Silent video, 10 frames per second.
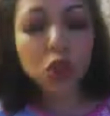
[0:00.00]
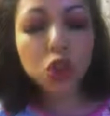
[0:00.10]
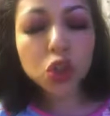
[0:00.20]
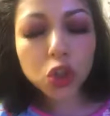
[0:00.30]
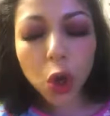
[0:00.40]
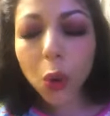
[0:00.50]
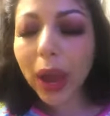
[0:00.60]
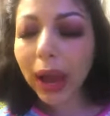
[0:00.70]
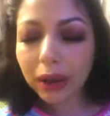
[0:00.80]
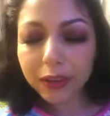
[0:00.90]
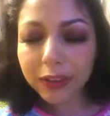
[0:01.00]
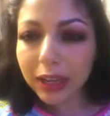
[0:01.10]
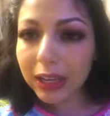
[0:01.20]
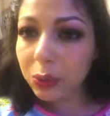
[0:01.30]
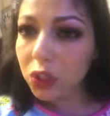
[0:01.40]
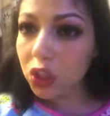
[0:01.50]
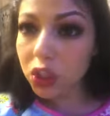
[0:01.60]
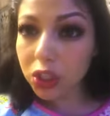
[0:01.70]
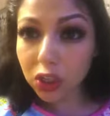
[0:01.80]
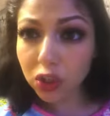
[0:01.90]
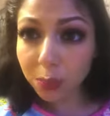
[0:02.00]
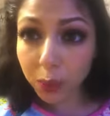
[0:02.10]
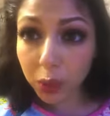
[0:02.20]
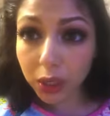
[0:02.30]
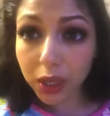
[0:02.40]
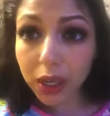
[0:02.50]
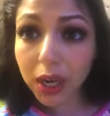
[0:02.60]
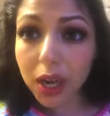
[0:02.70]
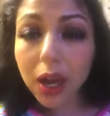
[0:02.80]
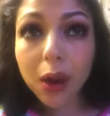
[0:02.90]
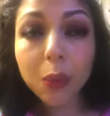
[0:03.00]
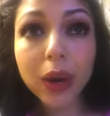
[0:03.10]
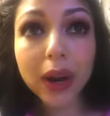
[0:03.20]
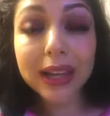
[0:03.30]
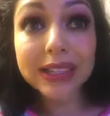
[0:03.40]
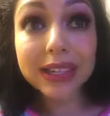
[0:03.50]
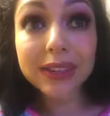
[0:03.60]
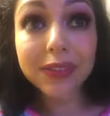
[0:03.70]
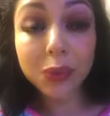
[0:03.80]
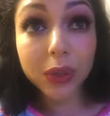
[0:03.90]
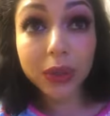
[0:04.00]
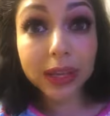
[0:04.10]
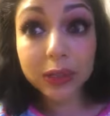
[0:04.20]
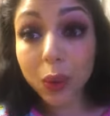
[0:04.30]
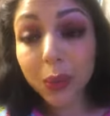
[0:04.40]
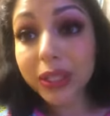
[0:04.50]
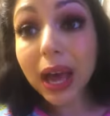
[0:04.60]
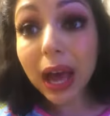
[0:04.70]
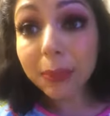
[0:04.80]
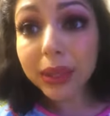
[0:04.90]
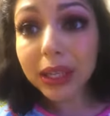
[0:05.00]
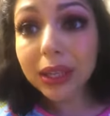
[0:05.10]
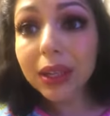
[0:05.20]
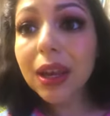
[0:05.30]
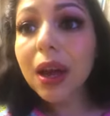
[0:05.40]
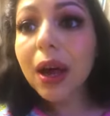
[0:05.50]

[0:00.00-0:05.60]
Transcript: just so out of it, and it was just such a blur where I didn't even realize what was happening.